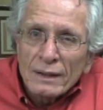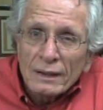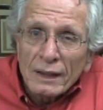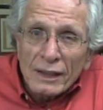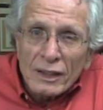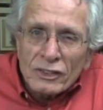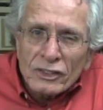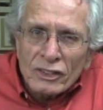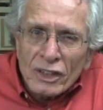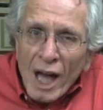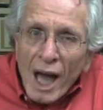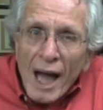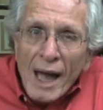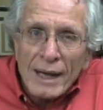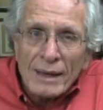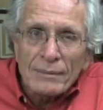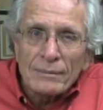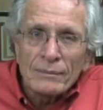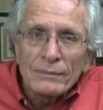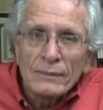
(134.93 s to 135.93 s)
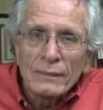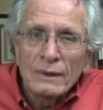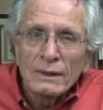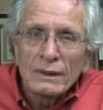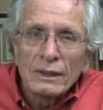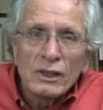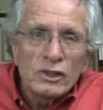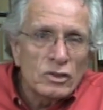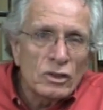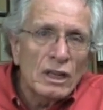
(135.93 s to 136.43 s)
And it's time
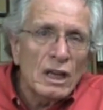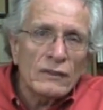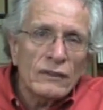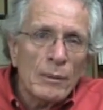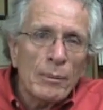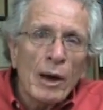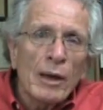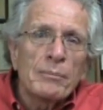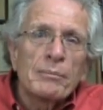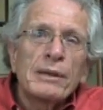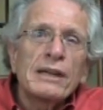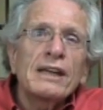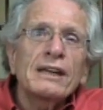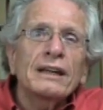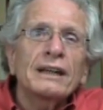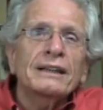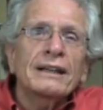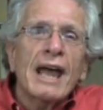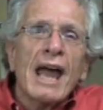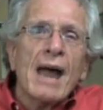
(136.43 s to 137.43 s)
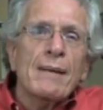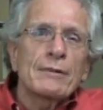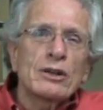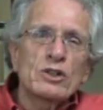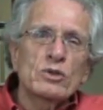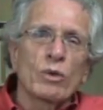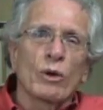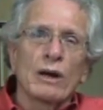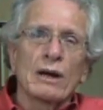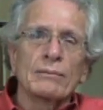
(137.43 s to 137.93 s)
to give up on being a
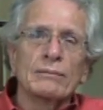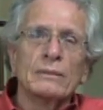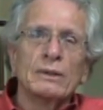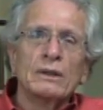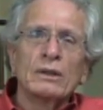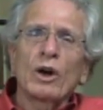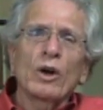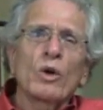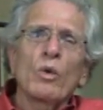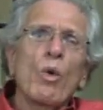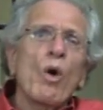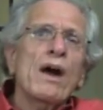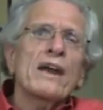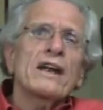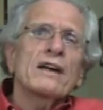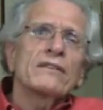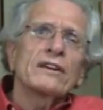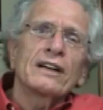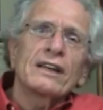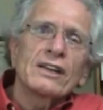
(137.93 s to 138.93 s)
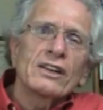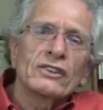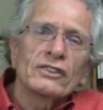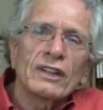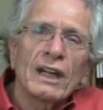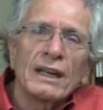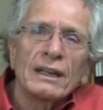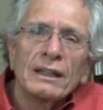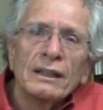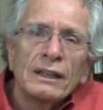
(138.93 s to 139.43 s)
cabbage worm, or whatever it
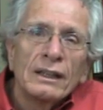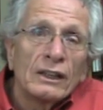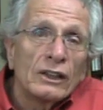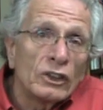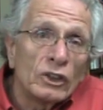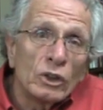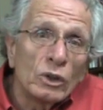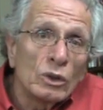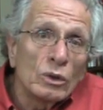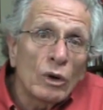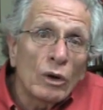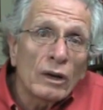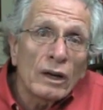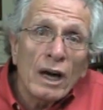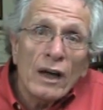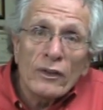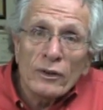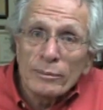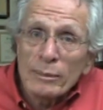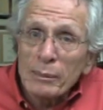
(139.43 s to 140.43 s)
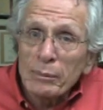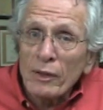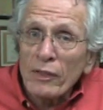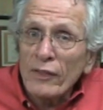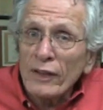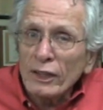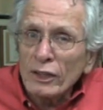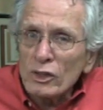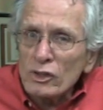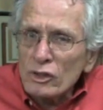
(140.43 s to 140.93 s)
is that you or other people
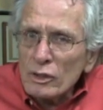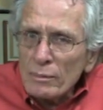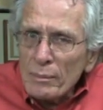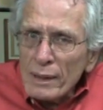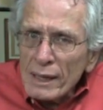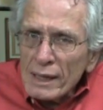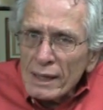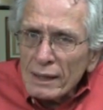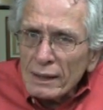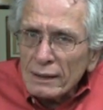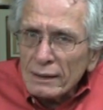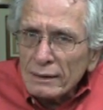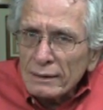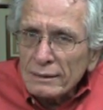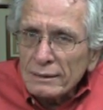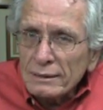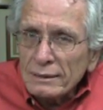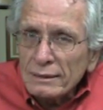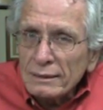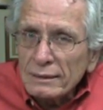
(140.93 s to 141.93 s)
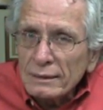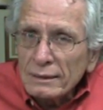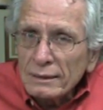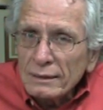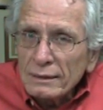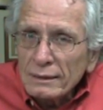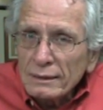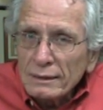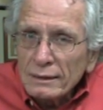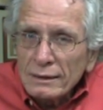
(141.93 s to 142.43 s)
think you should be.
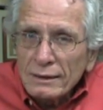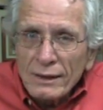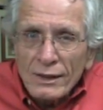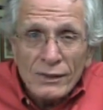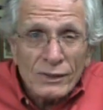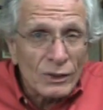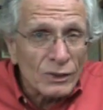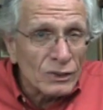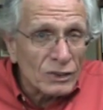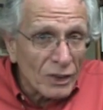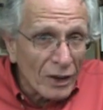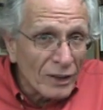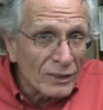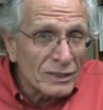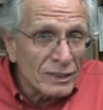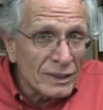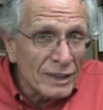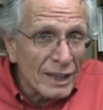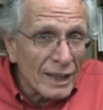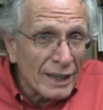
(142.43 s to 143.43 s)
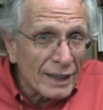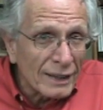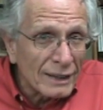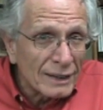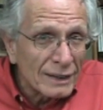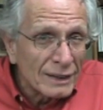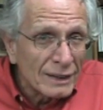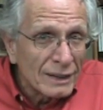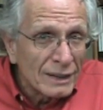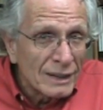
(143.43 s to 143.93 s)
So start today
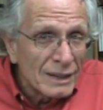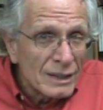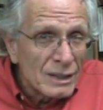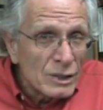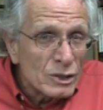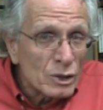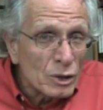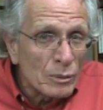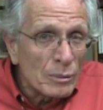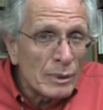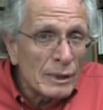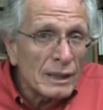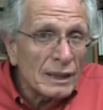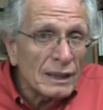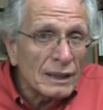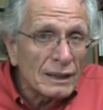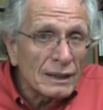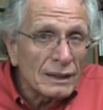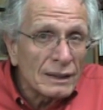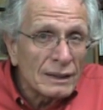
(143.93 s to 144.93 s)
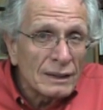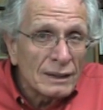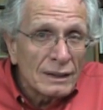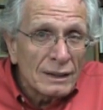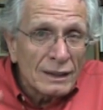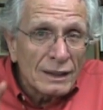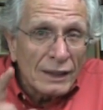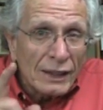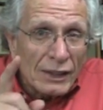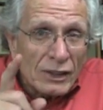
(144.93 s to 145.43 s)
to be
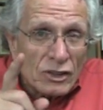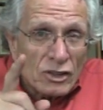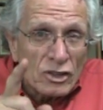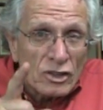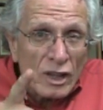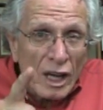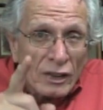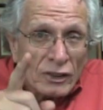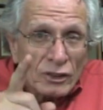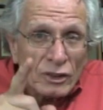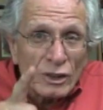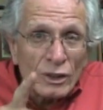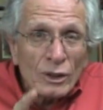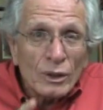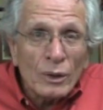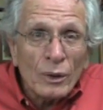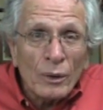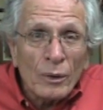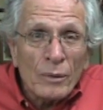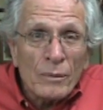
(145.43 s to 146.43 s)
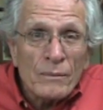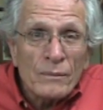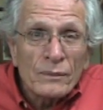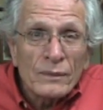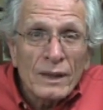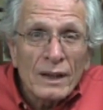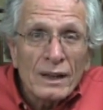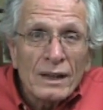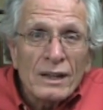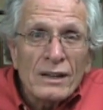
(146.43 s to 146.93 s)
just you,
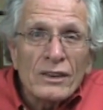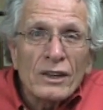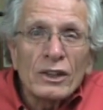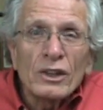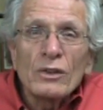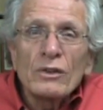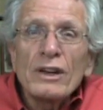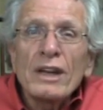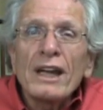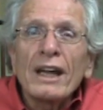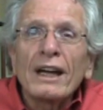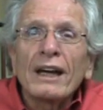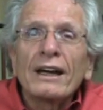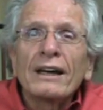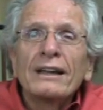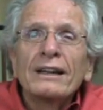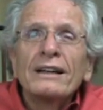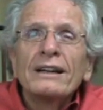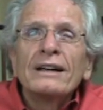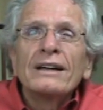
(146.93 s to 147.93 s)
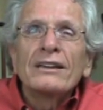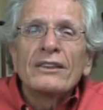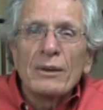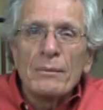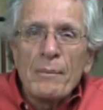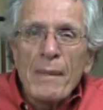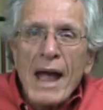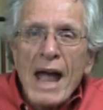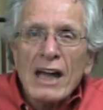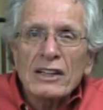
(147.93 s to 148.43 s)
the unique, the
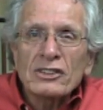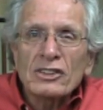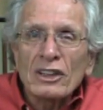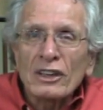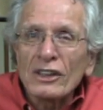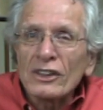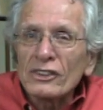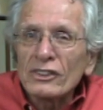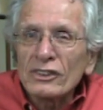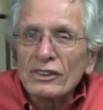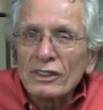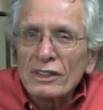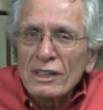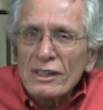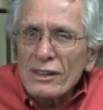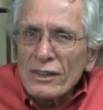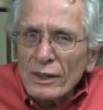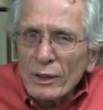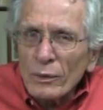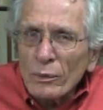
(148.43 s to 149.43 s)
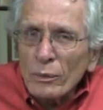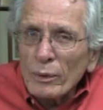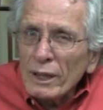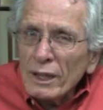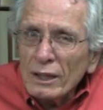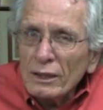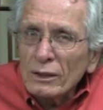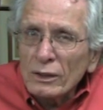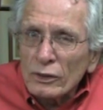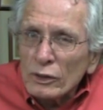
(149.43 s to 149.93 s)
matchless, the
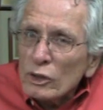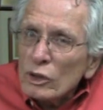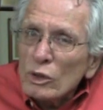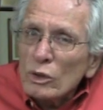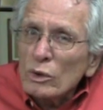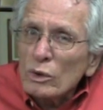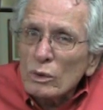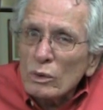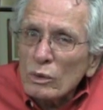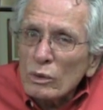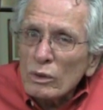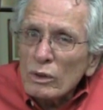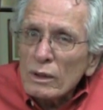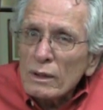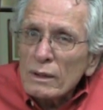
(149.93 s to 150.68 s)
real you.